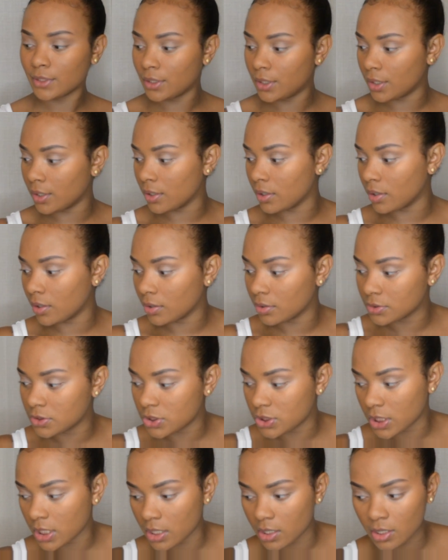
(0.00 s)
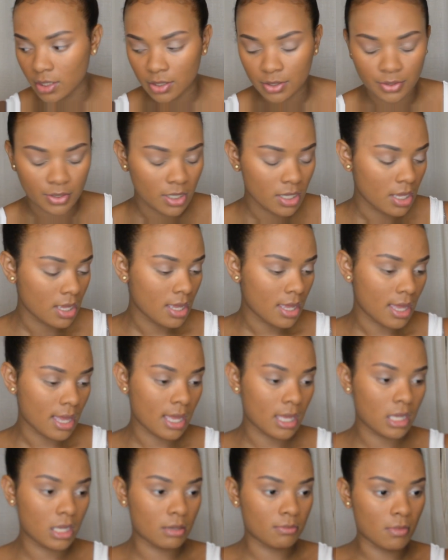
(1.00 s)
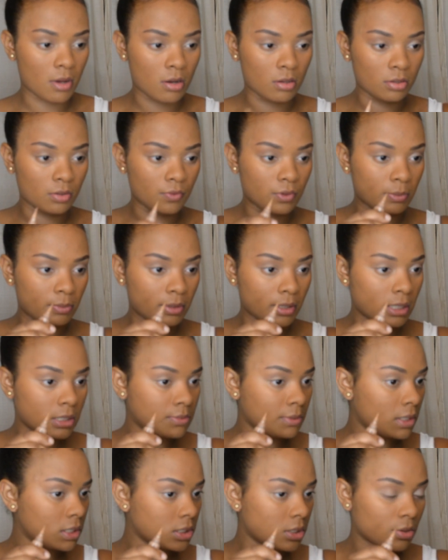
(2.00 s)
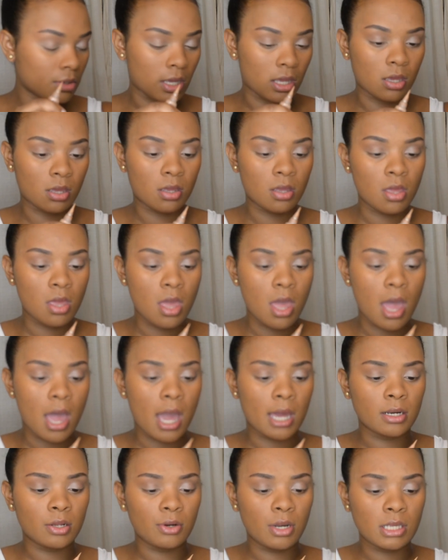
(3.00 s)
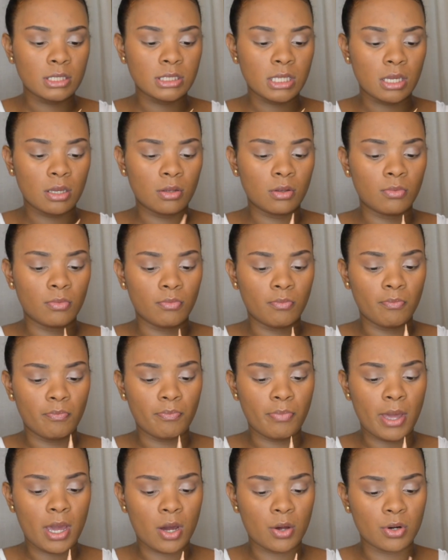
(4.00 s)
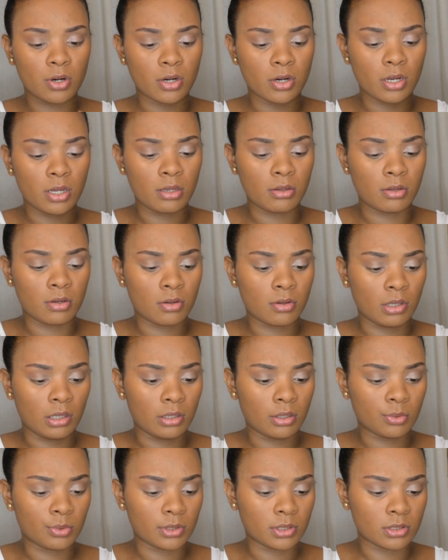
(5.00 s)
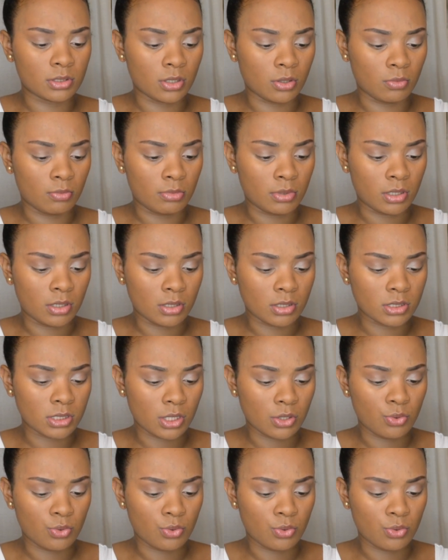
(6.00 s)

Girl, child, I'm all over the place, but it's okay. I know they say powder and liquid don't mix.